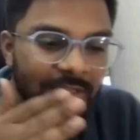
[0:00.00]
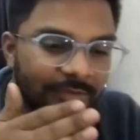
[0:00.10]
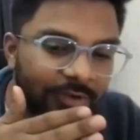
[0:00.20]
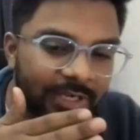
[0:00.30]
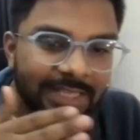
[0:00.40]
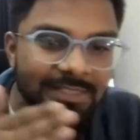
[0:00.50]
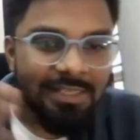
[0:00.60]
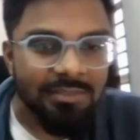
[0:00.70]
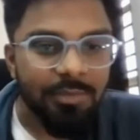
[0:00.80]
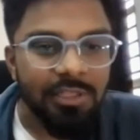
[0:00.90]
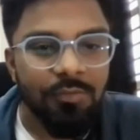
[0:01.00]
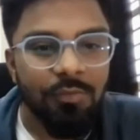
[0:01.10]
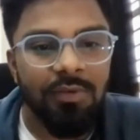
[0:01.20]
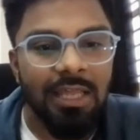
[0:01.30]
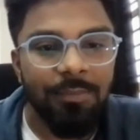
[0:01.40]
for next 6 months,
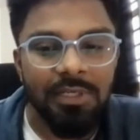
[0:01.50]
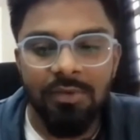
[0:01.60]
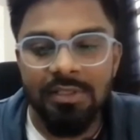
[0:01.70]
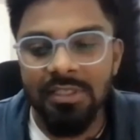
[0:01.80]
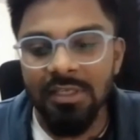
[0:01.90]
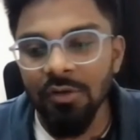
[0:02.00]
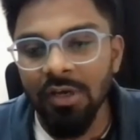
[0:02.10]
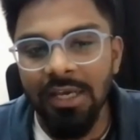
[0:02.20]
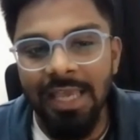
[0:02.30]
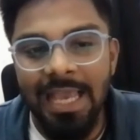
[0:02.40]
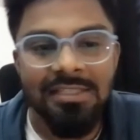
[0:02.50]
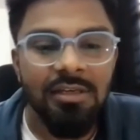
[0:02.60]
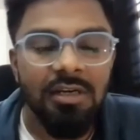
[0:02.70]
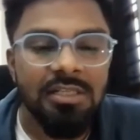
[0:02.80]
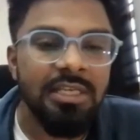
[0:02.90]
what will happen? You will see your CAC
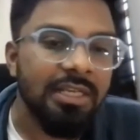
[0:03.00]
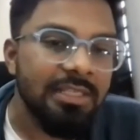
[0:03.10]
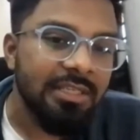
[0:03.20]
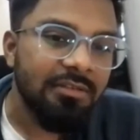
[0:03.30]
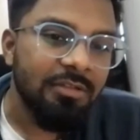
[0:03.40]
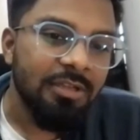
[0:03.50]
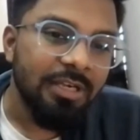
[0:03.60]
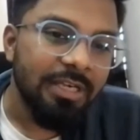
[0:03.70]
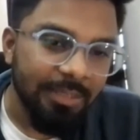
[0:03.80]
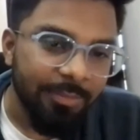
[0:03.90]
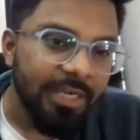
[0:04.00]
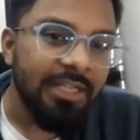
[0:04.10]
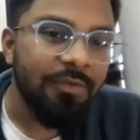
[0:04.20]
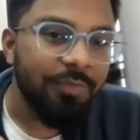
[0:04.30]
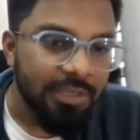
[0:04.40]
starts decreasing day by
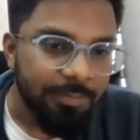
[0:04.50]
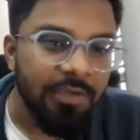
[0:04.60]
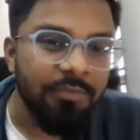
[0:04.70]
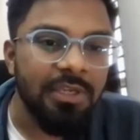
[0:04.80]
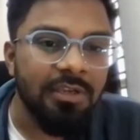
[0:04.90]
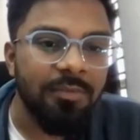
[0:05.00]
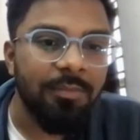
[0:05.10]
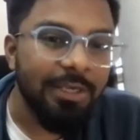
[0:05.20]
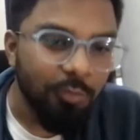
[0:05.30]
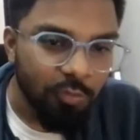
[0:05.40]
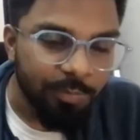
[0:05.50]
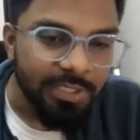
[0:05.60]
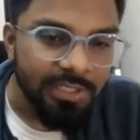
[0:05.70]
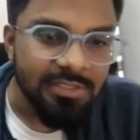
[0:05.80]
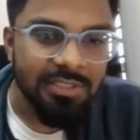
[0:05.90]
day, week by week, by 2
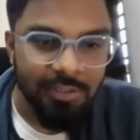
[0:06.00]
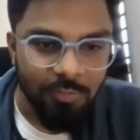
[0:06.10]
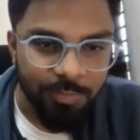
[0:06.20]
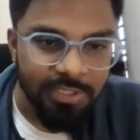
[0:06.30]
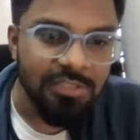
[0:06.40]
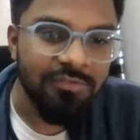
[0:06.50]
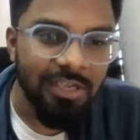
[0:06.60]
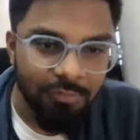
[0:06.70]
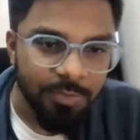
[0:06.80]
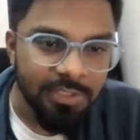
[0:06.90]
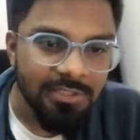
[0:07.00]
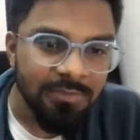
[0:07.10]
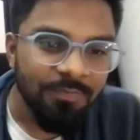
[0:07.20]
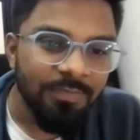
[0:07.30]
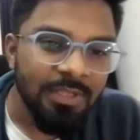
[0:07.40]
rupees, 3 rupees, 5
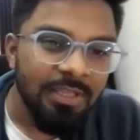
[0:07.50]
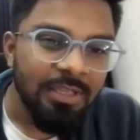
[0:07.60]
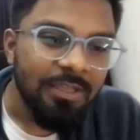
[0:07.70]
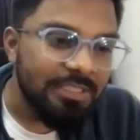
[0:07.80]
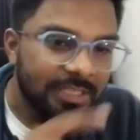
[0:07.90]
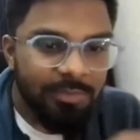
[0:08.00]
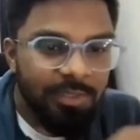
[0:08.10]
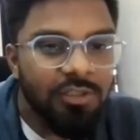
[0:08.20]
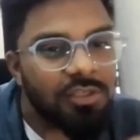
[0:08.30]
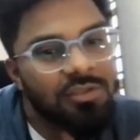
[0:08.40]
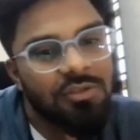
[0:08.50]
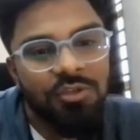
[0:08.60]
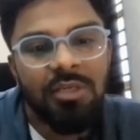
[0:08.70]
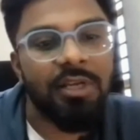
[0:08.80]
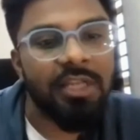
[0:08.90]
rupees, just because of
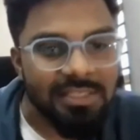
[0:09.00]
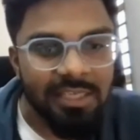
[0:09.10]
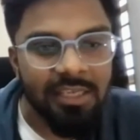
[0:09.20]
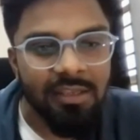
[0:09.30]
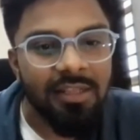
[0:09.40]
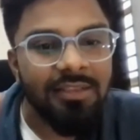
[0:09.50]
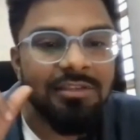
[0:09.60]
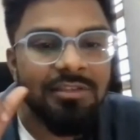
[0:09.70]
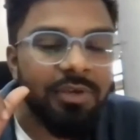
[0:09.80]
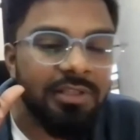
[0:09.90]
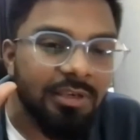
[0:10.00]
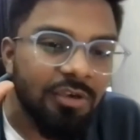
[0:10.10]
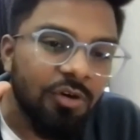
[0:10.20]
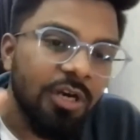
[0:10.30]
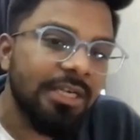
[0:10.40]
social media is kicking in, and that's where the
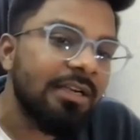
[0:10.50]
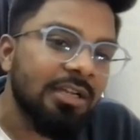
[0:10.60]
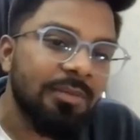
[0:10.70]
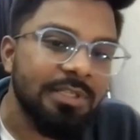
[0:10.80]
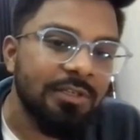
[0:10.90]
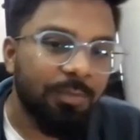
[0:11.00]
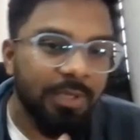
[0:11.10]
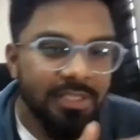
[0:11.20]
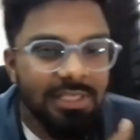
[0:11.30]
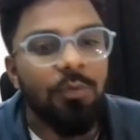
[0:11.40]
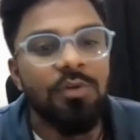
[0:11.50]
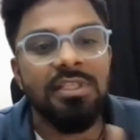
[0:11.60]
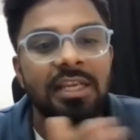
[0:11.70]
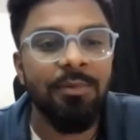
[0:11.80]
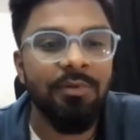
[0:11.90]
content comes into place
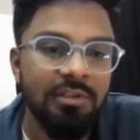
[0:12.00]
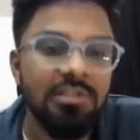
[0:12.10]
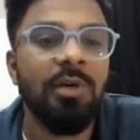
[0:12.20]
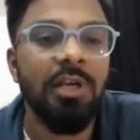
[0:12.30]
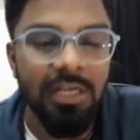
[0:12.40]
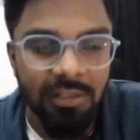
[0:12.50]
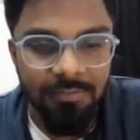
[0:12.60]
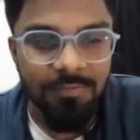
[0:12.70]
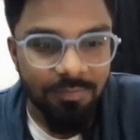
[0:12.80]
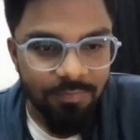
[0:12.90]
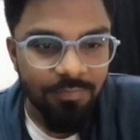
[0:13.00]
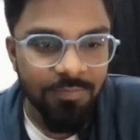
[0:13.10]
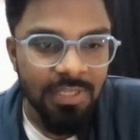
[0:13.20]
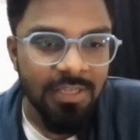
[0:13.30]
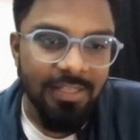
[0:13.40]
outside performance marketing.
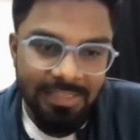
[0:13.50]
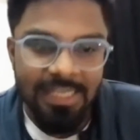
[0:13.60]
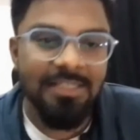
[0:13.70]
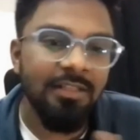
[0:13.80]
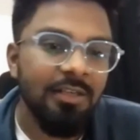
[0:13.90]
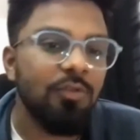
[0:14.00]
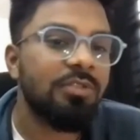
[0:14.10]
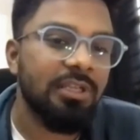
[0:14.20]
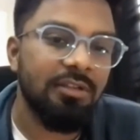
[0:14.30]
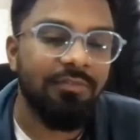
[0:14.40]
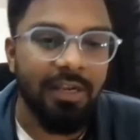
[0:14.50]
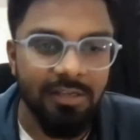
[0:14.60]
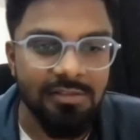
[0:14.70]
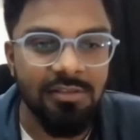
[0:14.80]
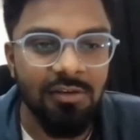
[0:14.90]
These are the two general
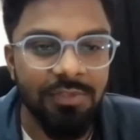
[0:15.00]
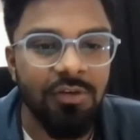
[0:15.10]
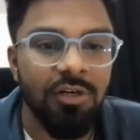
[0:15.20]
factors of the content.